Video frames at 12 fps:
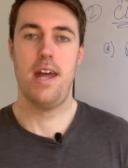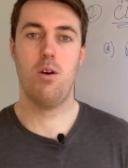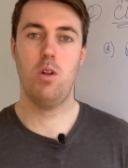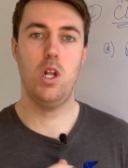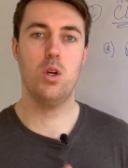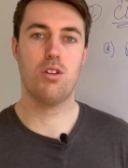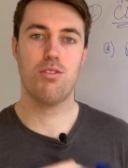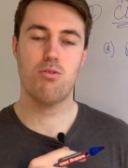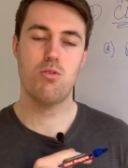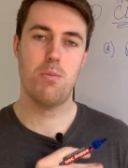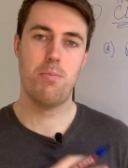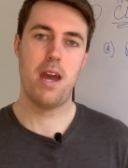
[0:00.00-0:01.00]
and I will look
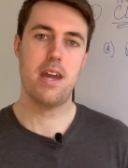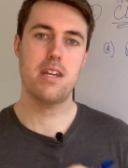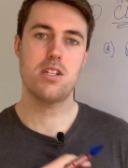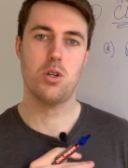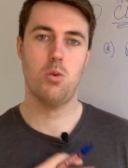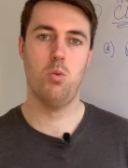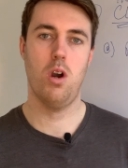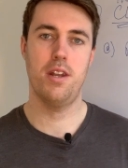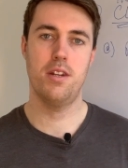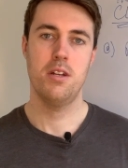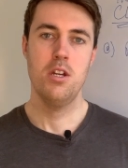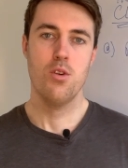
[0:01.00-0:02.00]
through the page
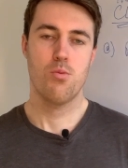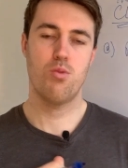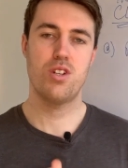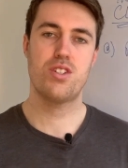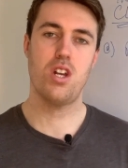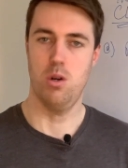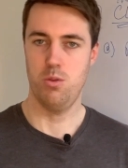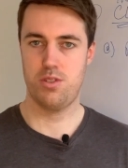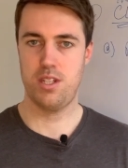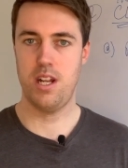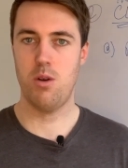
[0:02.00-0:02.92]
one results,